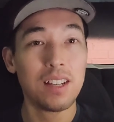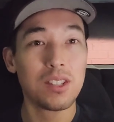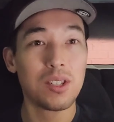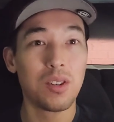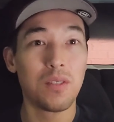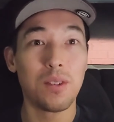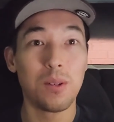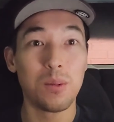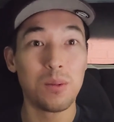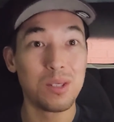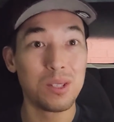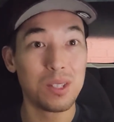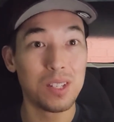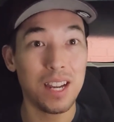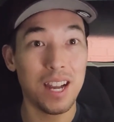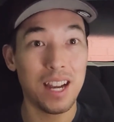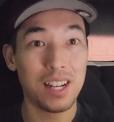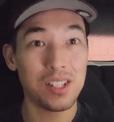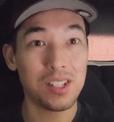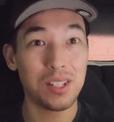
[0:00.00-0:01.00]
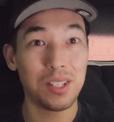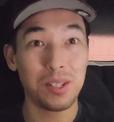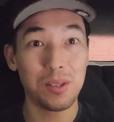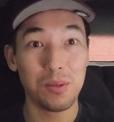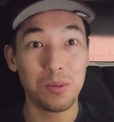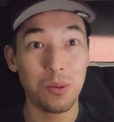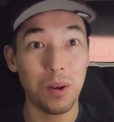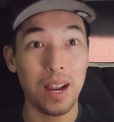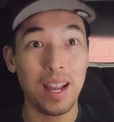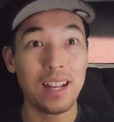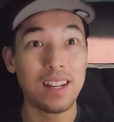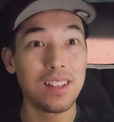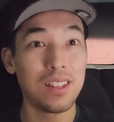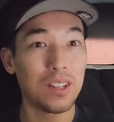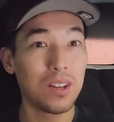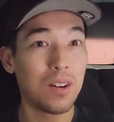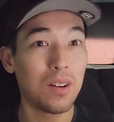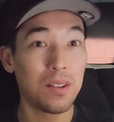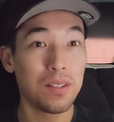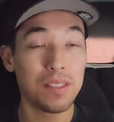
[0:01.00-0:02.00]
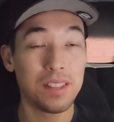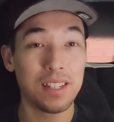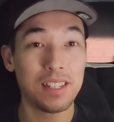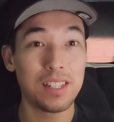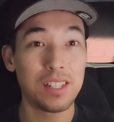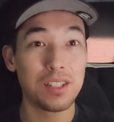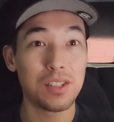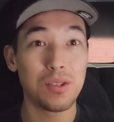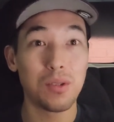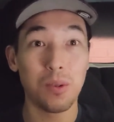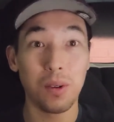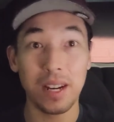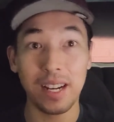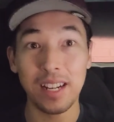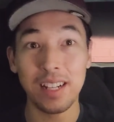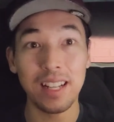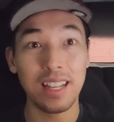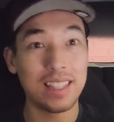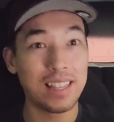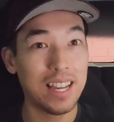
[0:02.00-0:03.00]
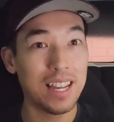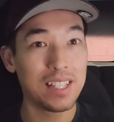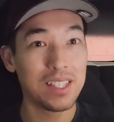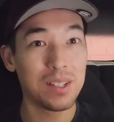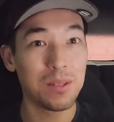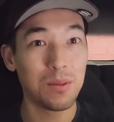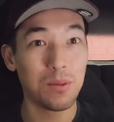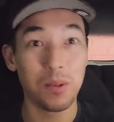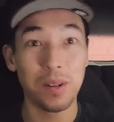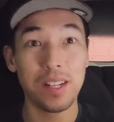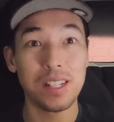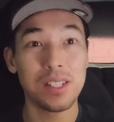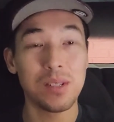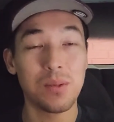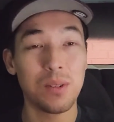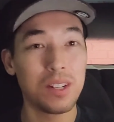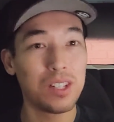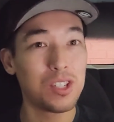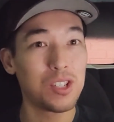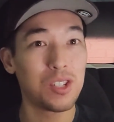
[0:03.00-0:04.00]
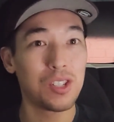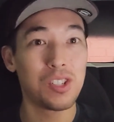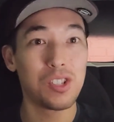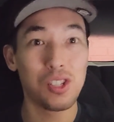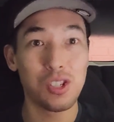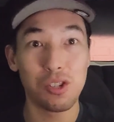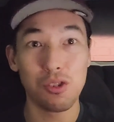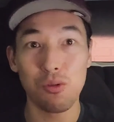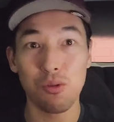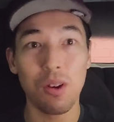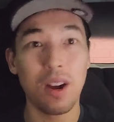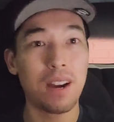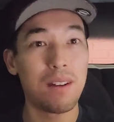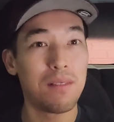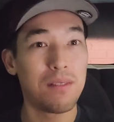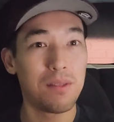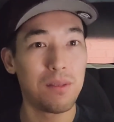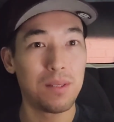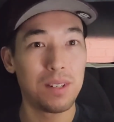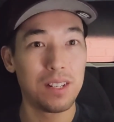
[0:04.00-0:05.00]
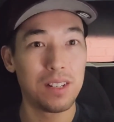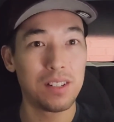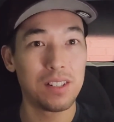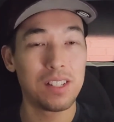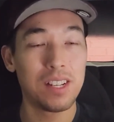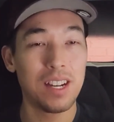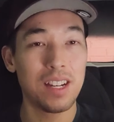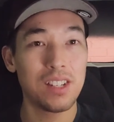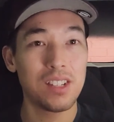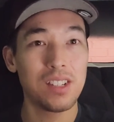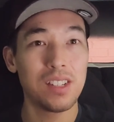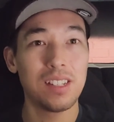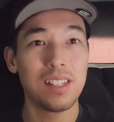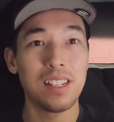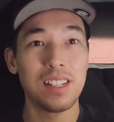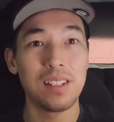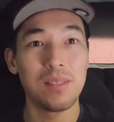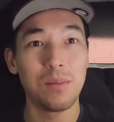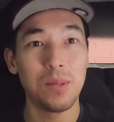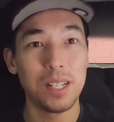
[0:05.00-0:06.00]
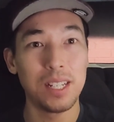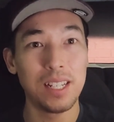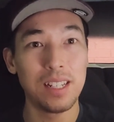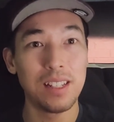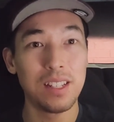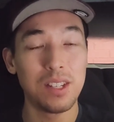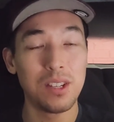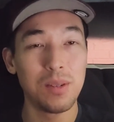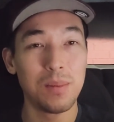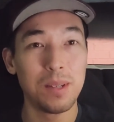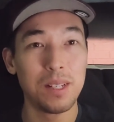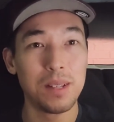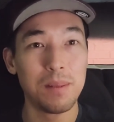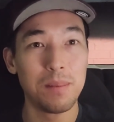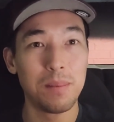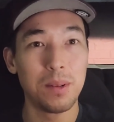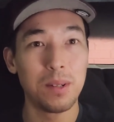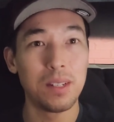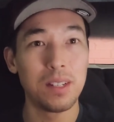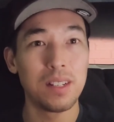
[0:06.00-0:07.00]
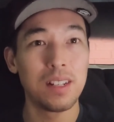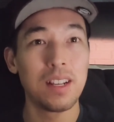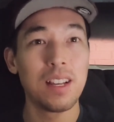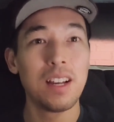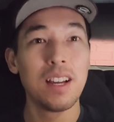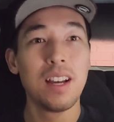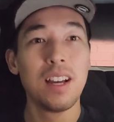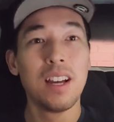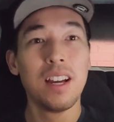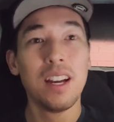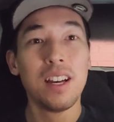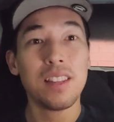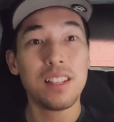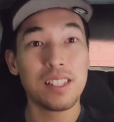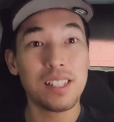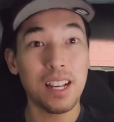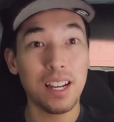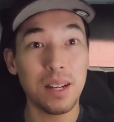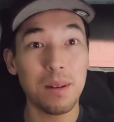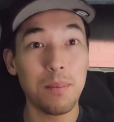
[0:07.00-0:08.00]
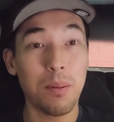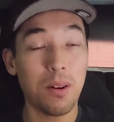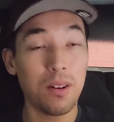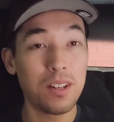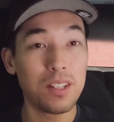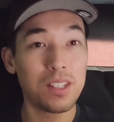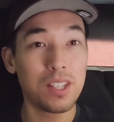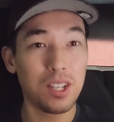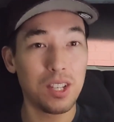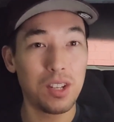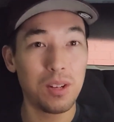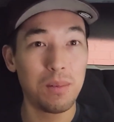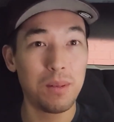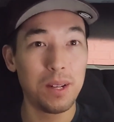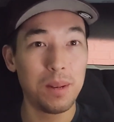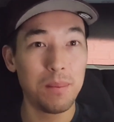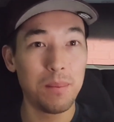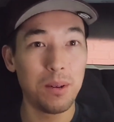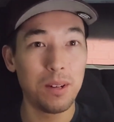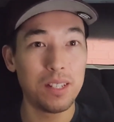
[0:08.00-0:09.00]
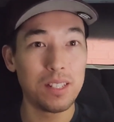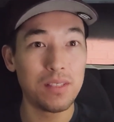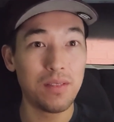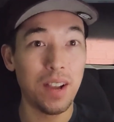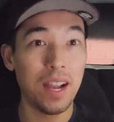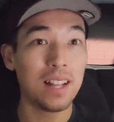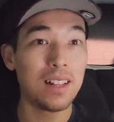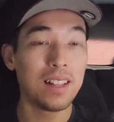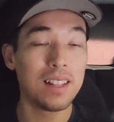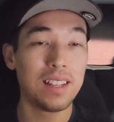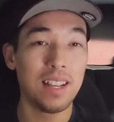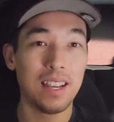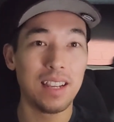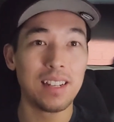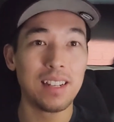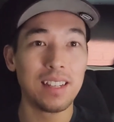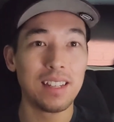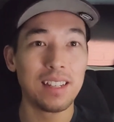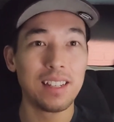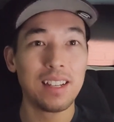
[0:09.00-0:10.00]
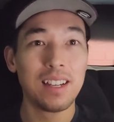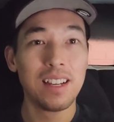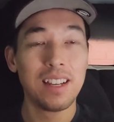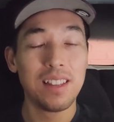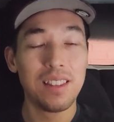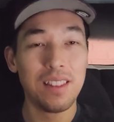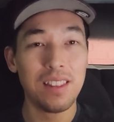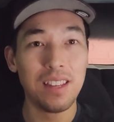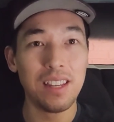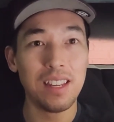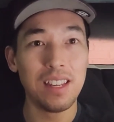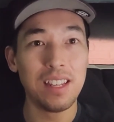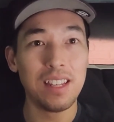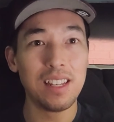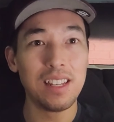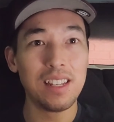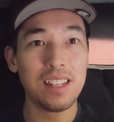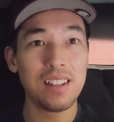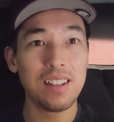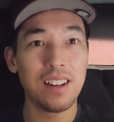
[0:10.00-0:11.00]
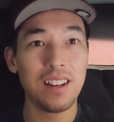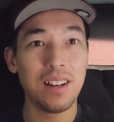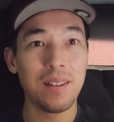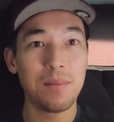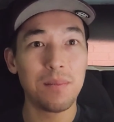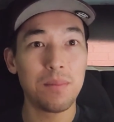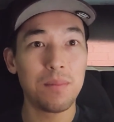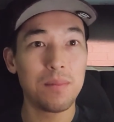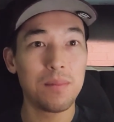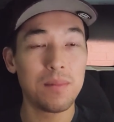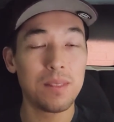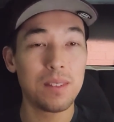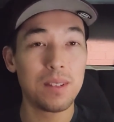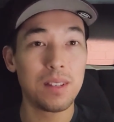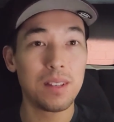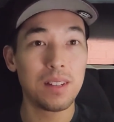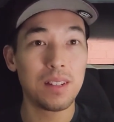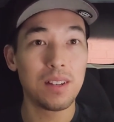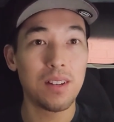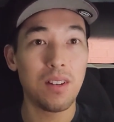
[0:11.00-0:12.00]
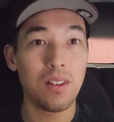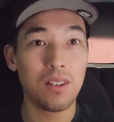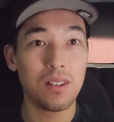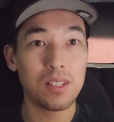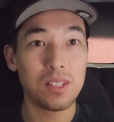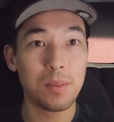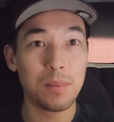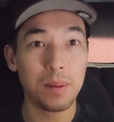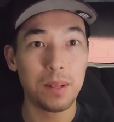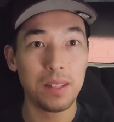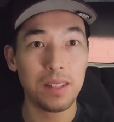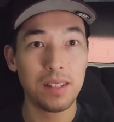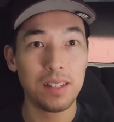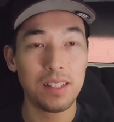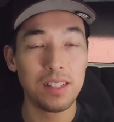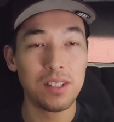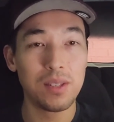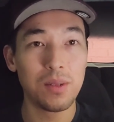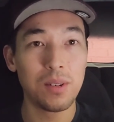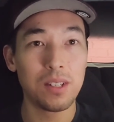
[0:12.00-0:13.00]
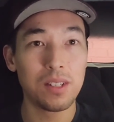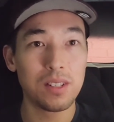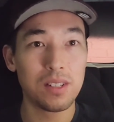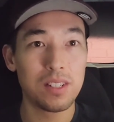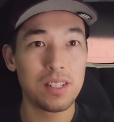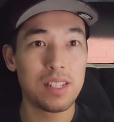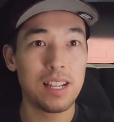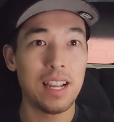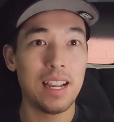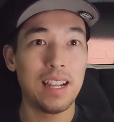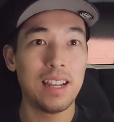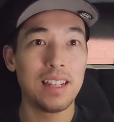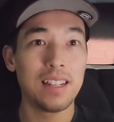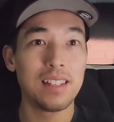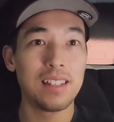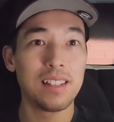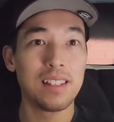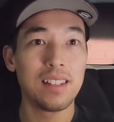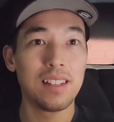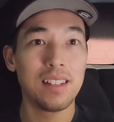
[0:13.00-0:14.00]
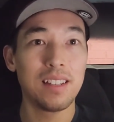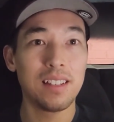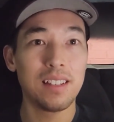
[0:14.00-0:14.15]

So if it was actually red and the car thinks it's green, like, that's a risk where it shouldn't just drive through an intersection, and we need human input. The second part is the human input is validating the car's ability to understand